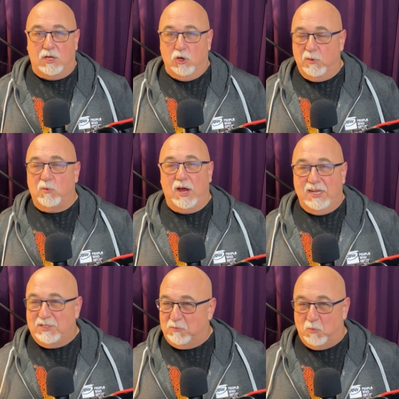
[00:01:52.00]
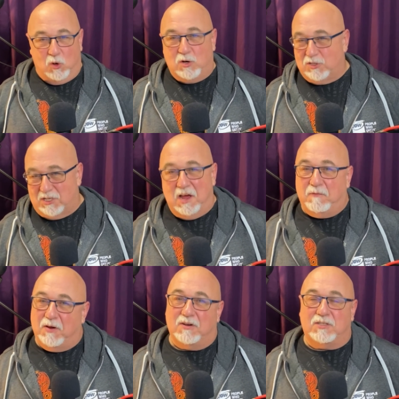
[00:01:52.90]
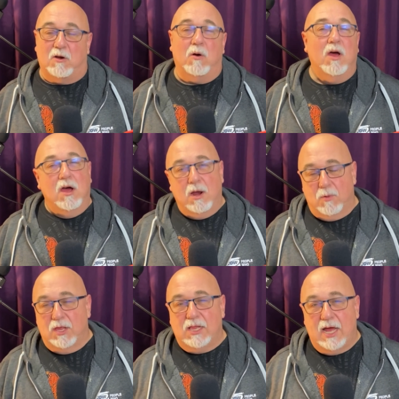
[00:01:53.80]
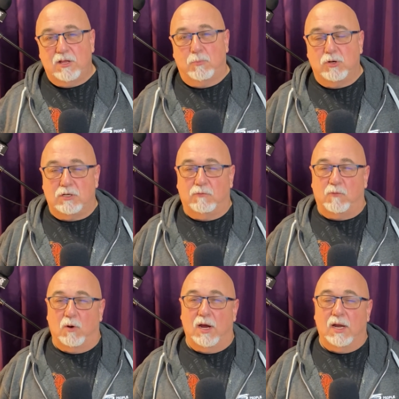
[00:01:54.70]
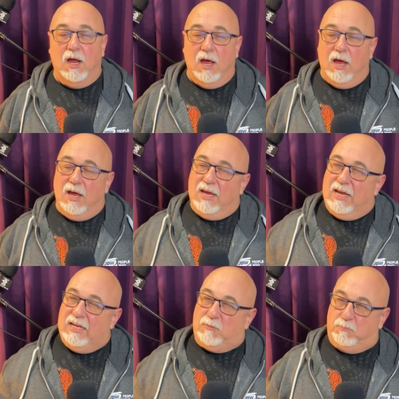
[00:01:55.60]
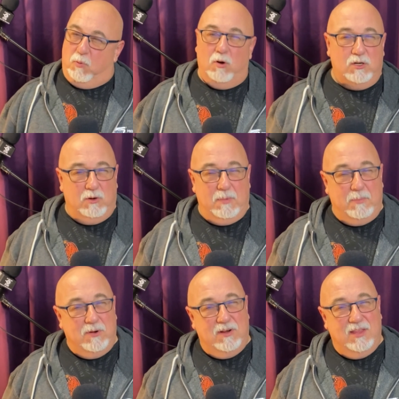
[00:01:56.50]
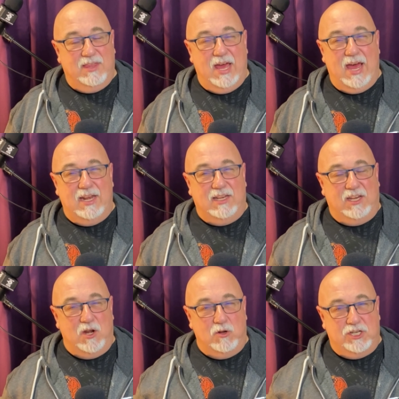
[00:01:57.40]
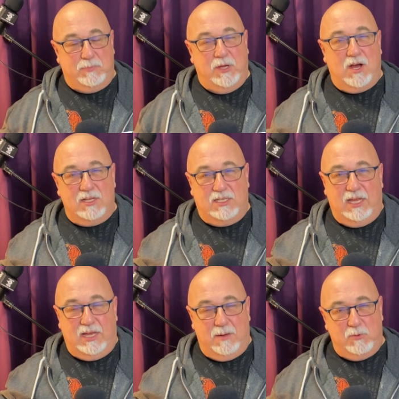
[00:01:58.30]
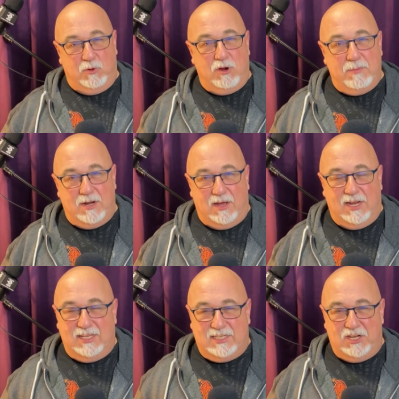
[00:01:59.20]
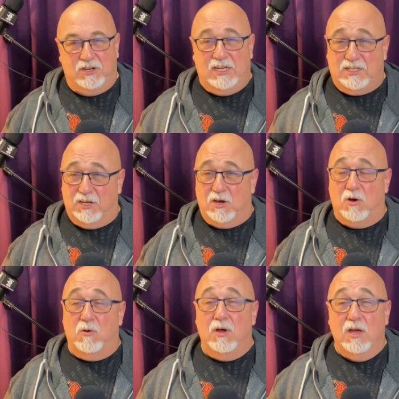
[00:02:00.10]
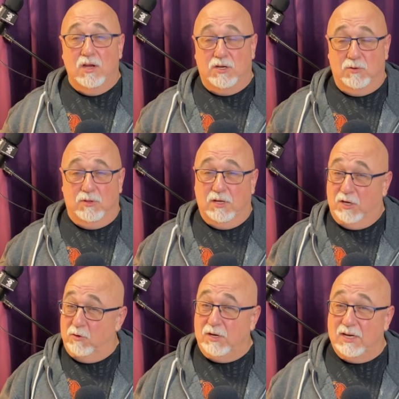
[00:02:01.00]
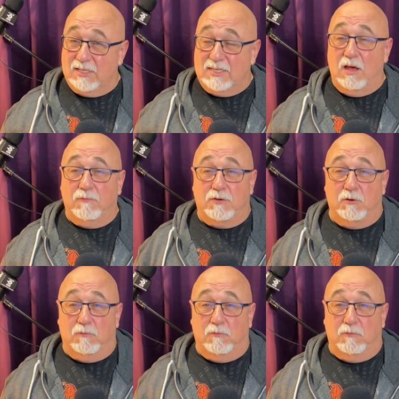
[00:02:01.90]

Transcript: human rights worker stuff here. So I'm really glad they're pushing for it. It's important to remember that, you know, just because they come to agreement on it, it still needs to go to the union itself